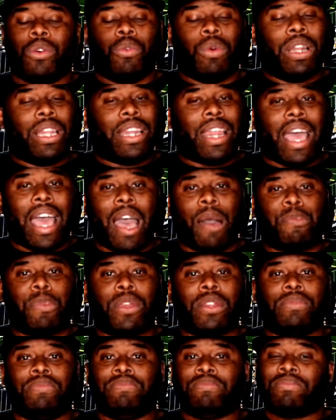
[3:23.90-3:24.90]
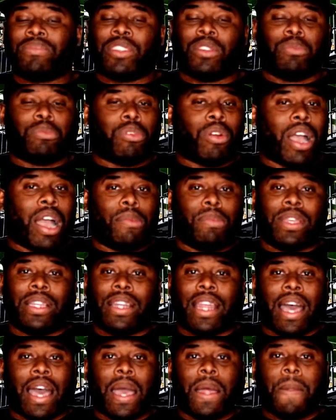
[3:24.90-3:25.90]
Will it happen? Probably
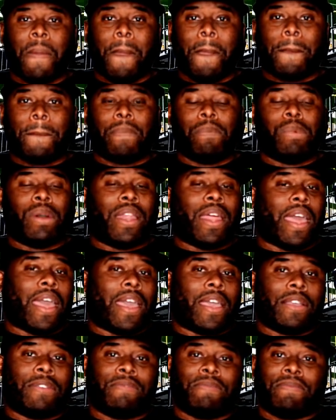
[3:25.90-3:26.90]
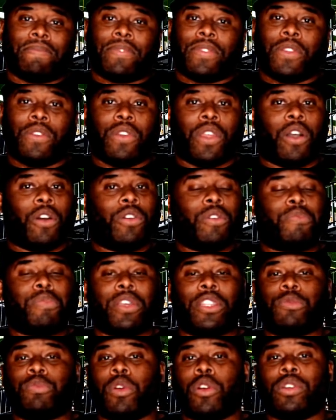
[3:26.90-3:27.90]
not. But hey, you know, the
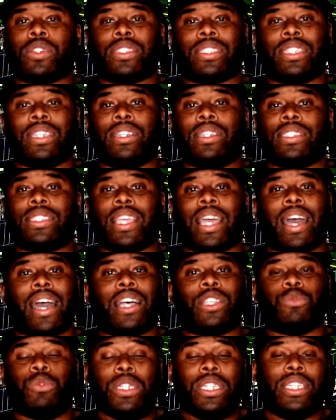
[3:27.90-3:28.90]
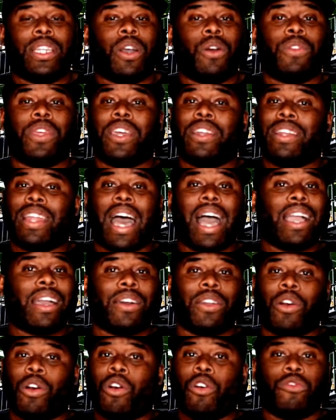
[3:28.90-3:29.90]
Pittsburgh Steelers, guys, we know they're not
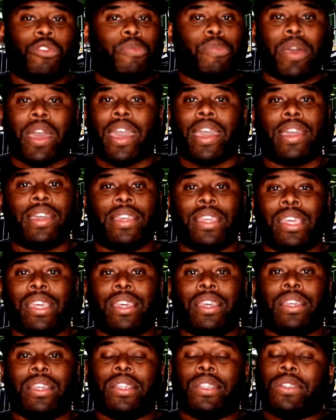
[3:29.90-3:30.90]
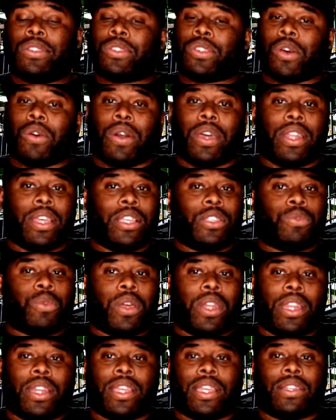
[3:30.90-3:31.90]
going to overpay. So it is
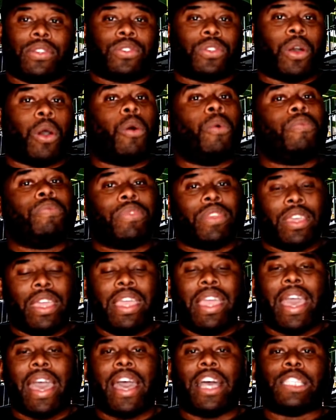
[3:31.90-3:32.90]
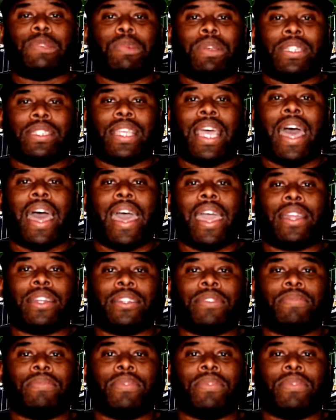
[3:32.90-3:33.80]
what it is. So he has been tagged.